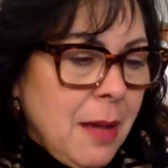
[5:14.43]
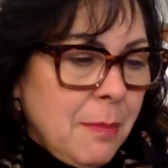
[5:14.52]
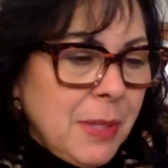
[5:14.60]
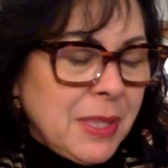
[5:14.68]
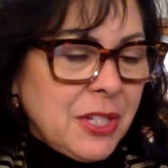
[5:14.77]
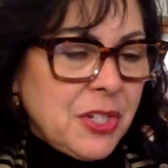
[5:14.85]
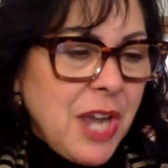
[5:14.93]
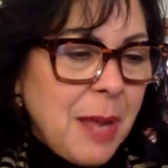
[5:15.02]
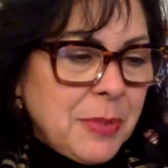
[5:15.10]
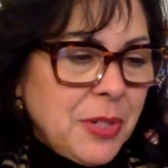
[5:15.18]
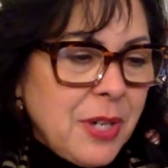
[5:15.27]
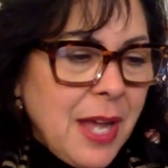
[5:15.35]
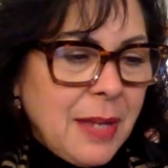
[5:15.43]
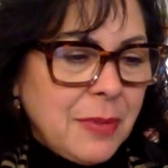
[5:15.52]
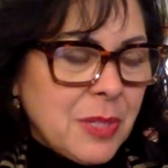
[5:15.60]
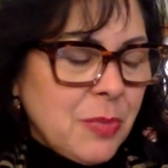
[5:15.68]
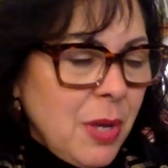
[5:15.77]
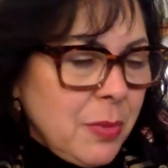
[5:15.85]
But the chapter 9
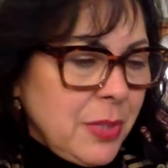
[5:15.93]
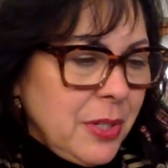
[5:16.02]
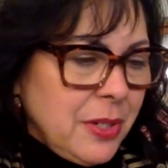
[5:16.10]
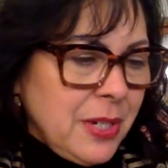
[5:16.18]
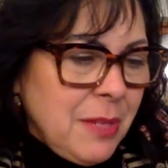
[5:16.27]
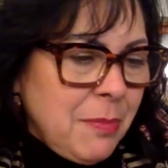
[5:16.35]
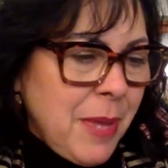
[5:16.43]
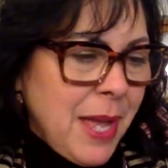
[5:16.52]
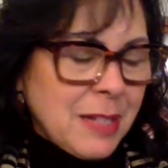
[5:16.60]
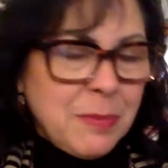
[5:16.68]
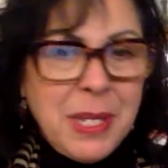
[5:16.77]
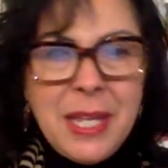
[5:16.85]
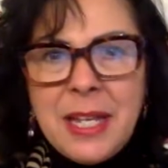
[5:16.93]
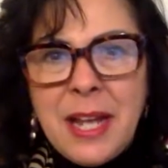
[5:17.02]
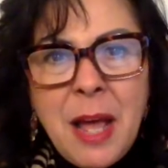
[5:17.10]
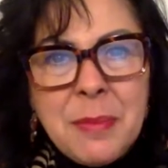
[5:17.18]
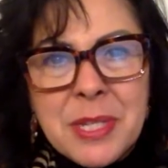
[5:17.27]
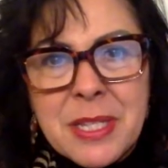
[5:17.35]
was, what will your impact be? And
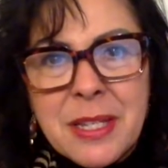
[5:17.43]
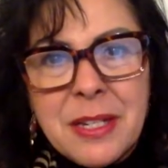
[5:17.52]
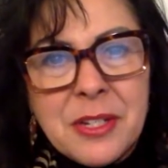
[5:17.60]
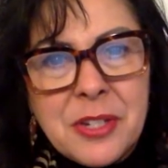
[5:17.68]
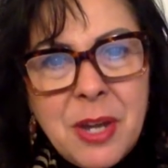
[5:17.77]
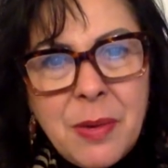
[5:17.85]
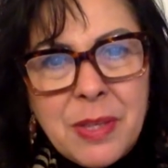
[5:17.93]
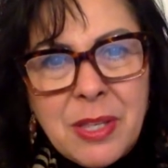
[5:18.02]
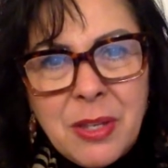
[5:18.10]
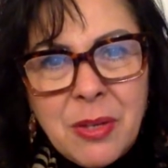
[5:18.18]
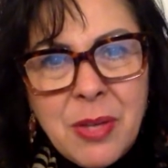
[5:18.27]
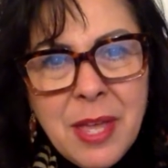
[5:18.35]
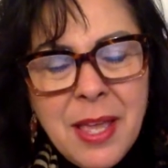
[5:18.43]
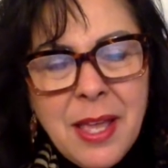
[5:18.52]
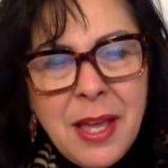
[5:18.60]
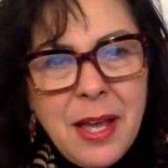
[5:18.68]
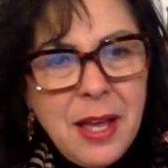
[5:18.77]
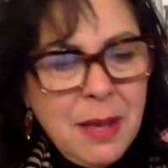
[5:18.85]
I'm just going to share with you
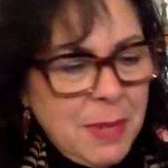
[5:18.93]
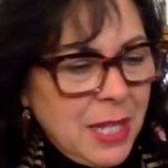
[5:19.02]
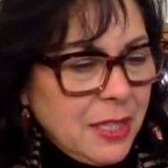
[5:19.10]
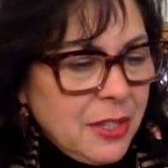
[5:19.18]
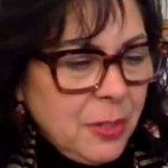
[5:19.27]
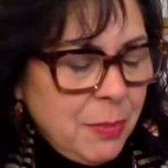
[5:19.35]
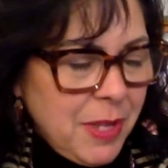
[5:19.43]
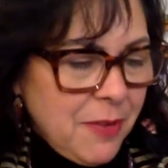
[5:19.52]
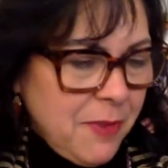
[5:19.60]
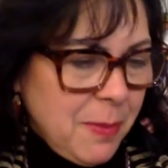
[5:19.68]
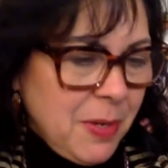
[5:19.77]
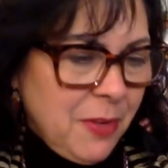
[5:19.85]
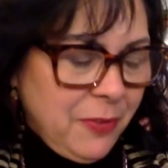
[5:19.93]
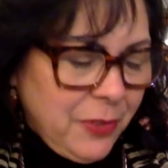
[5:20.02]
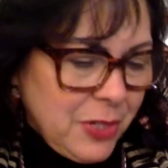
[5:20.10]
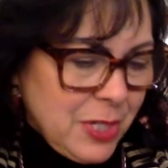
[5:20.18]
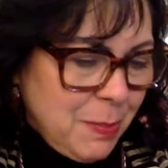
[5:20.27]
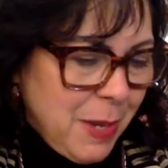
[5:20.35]
a little bit from her
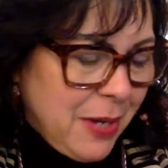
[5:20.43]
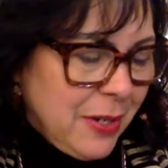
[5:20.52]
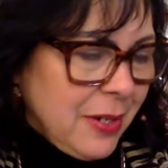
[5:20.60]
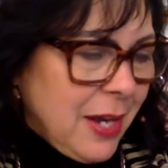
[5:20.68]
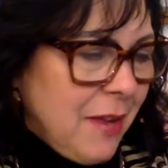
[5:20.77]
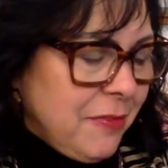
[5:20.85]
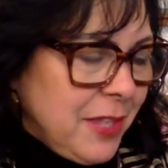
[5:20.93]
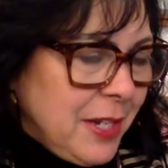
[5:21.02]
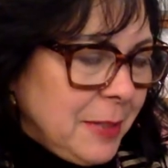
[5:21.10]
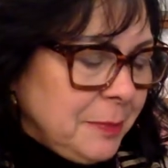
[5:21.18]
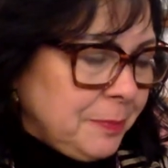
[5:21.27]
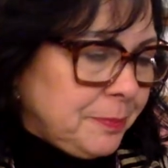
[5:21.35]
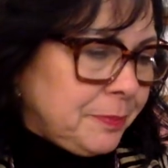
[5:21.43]
first paragraph there.